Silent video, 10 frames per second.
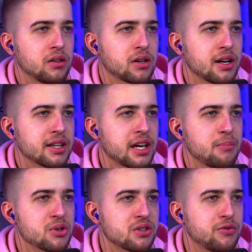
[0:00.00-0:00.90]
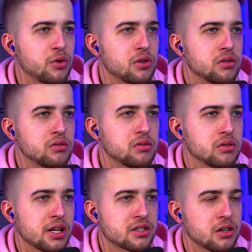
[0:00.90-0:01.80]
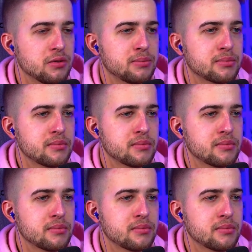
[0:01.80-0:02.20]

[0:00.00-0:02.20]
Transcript: Okay, they keep pushing forward. That's good.